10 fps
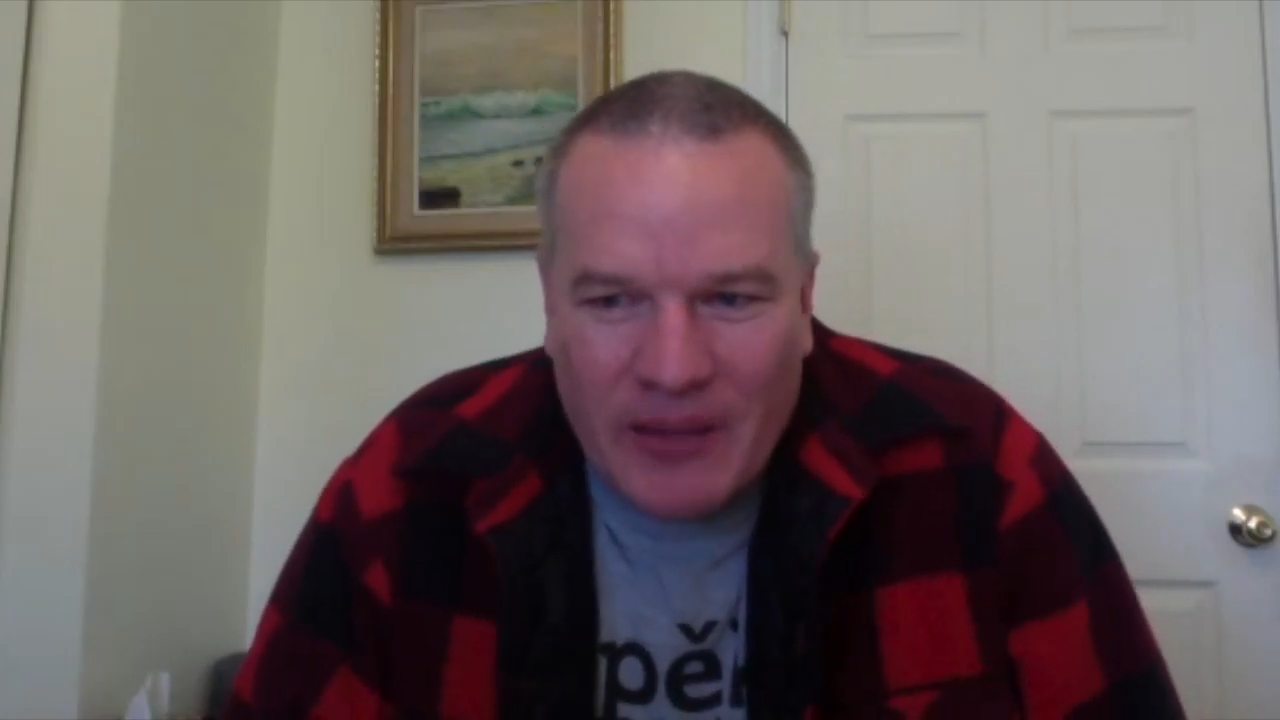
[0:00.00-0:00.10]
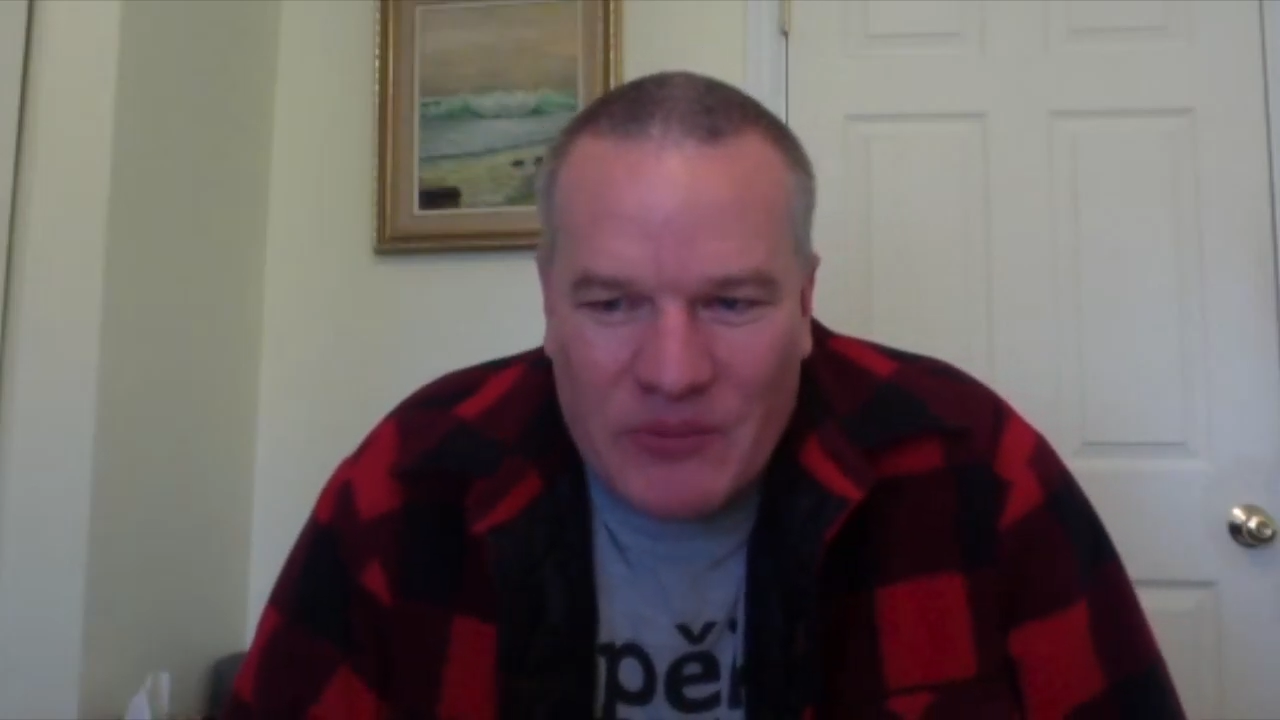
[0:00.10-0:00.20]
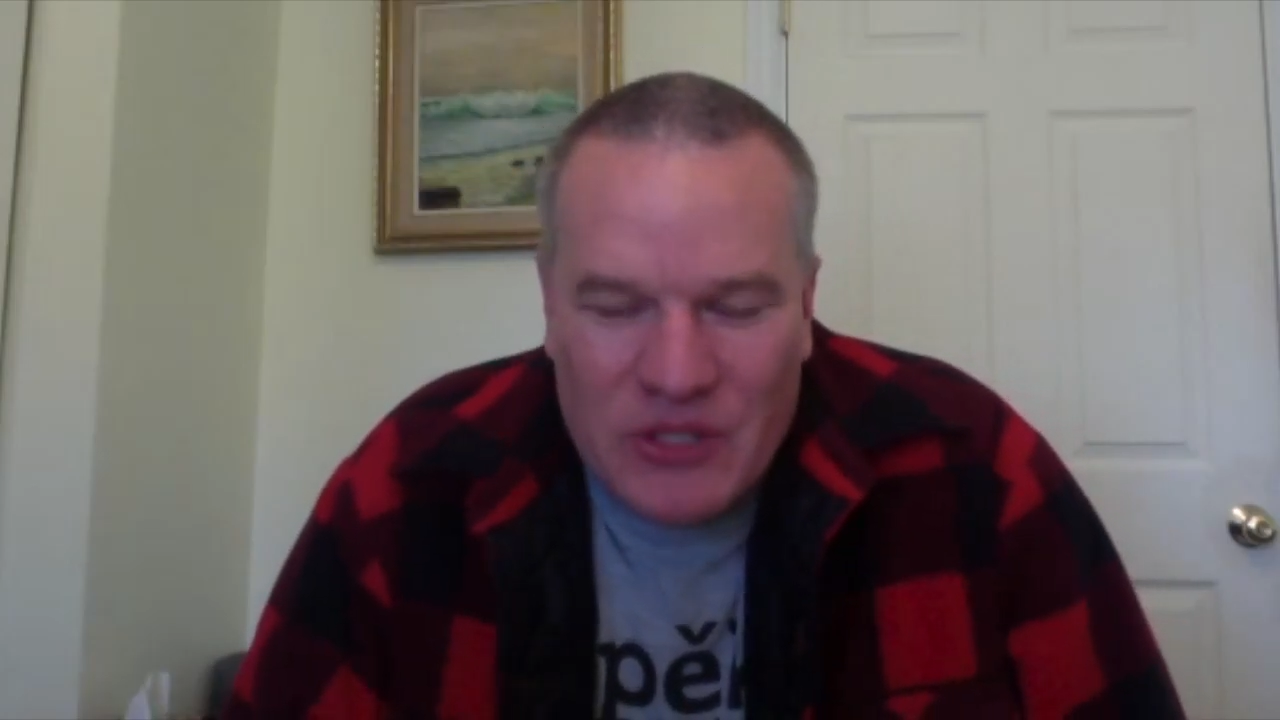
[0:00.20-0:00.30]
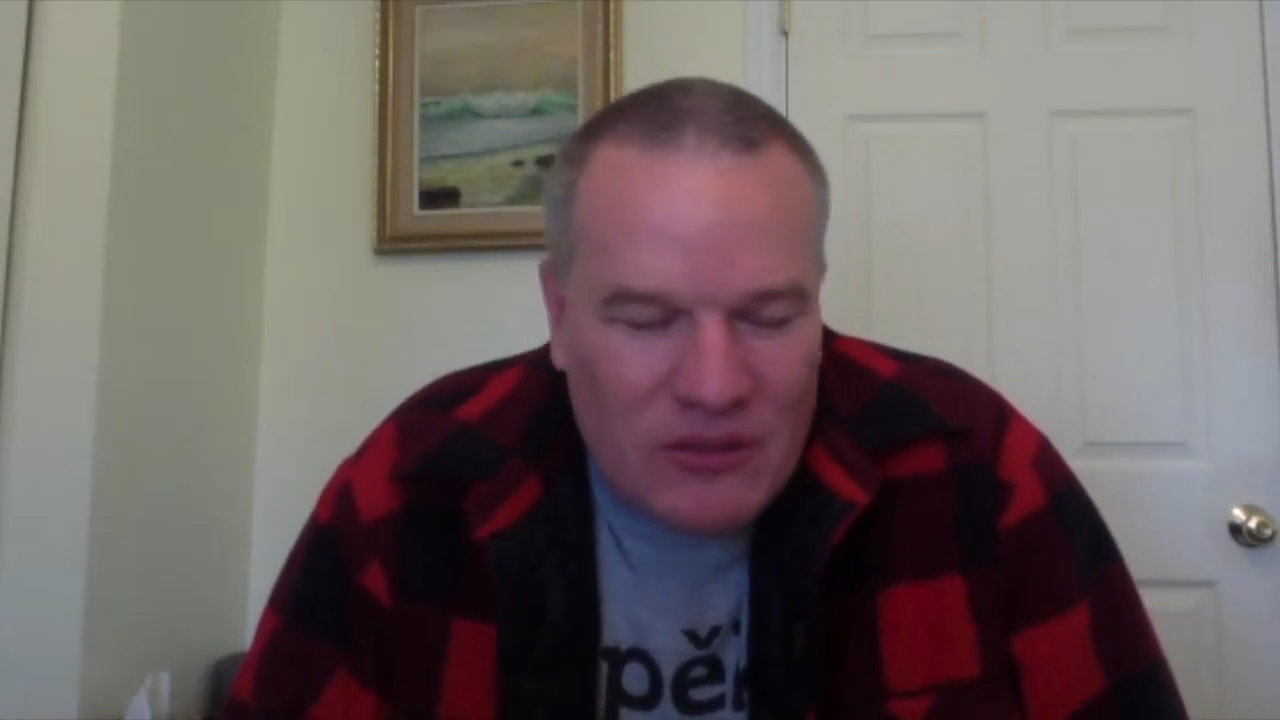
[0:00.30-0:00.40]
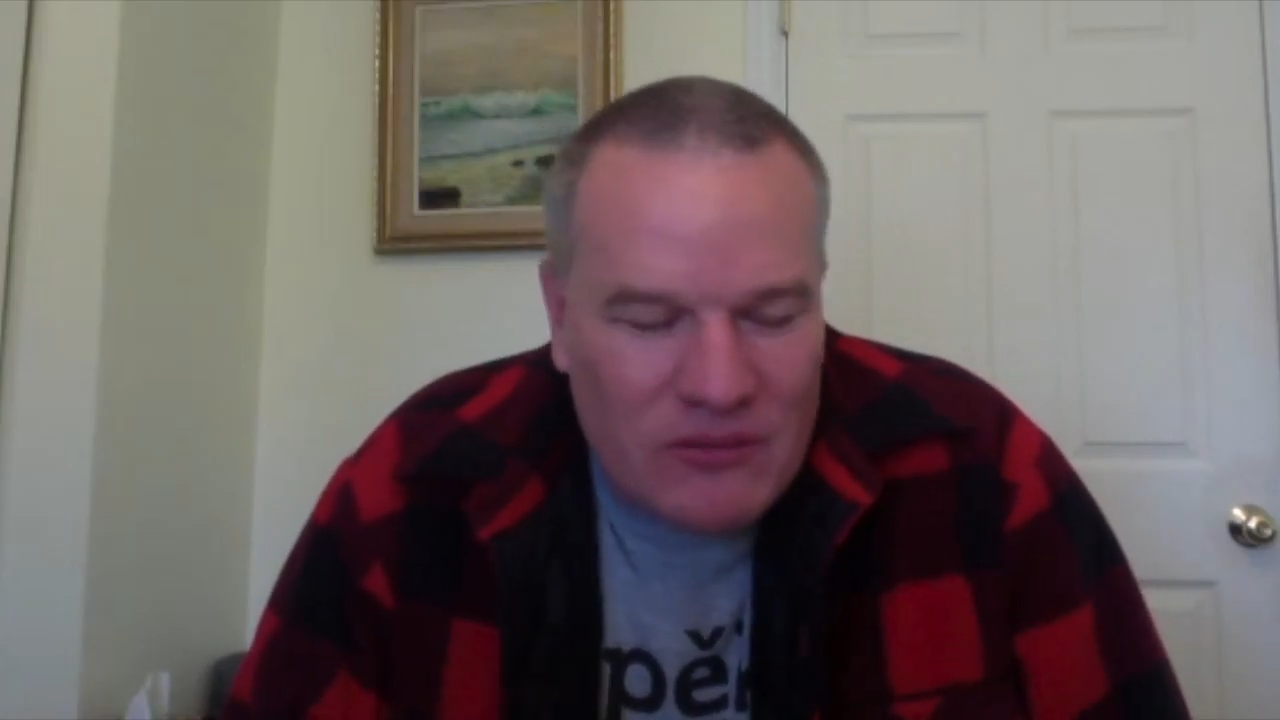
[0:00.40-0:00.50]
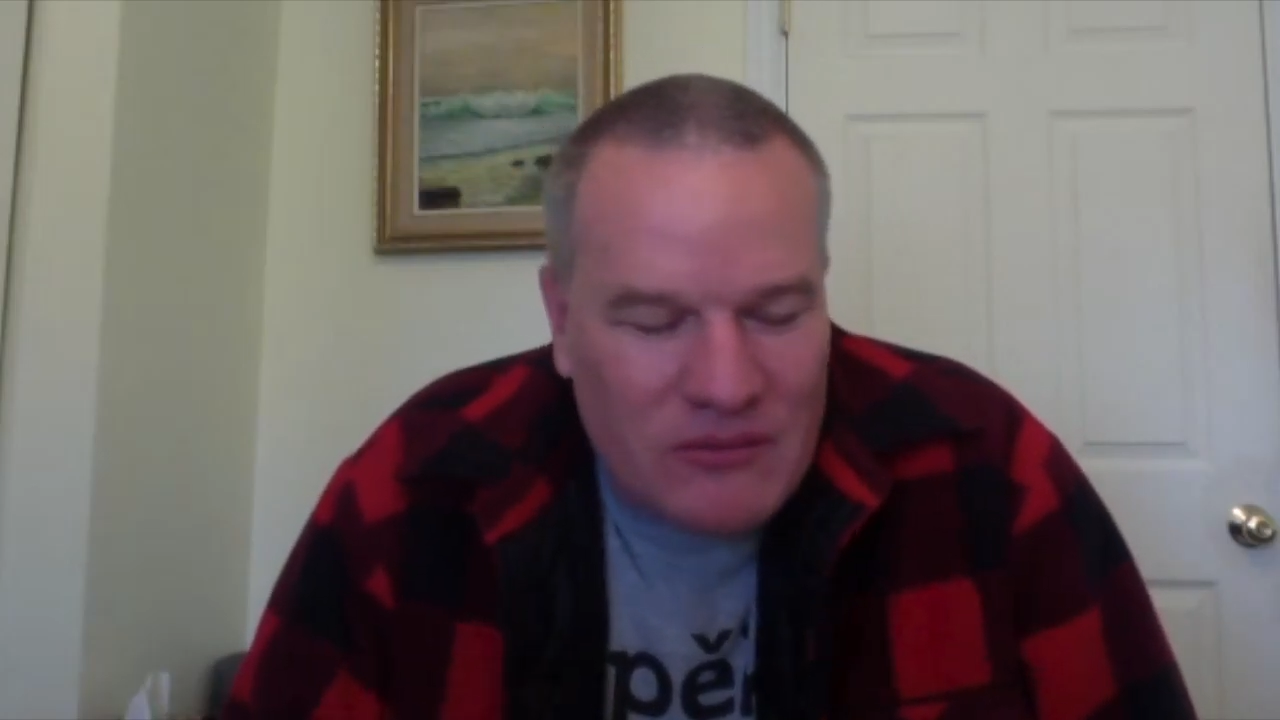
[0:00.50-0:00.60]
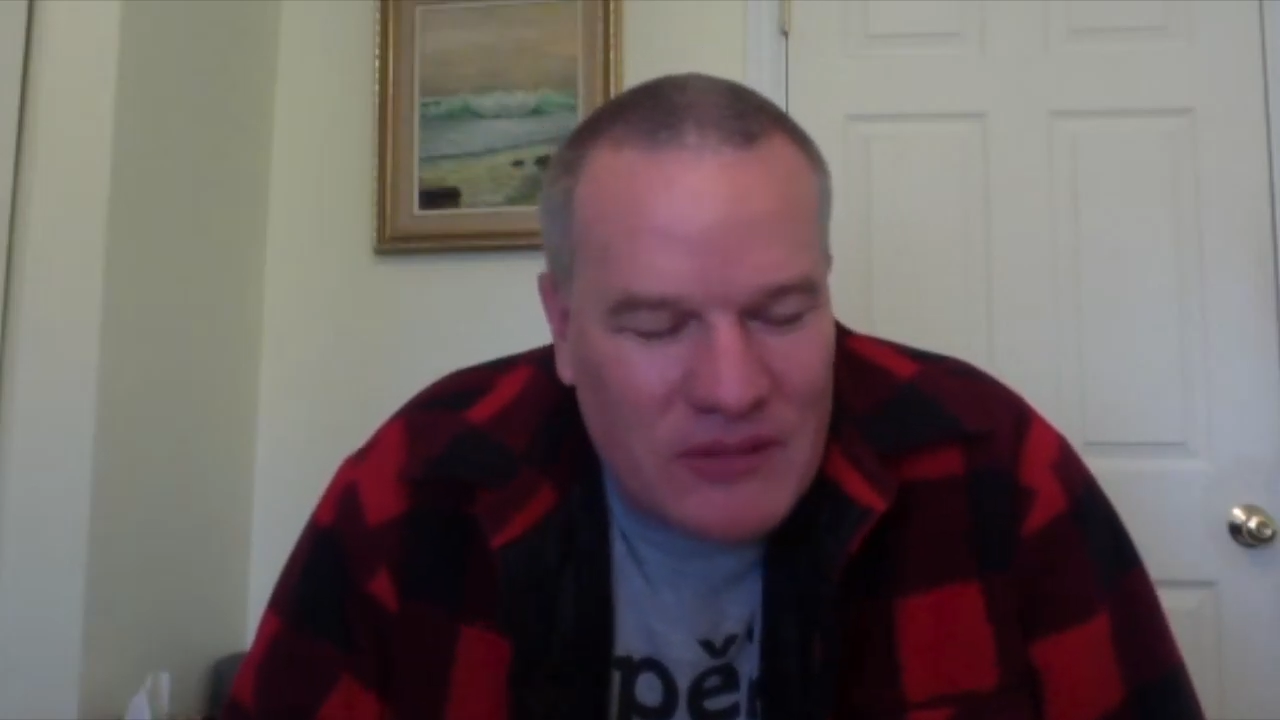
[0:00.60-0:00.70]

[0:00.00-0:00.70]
So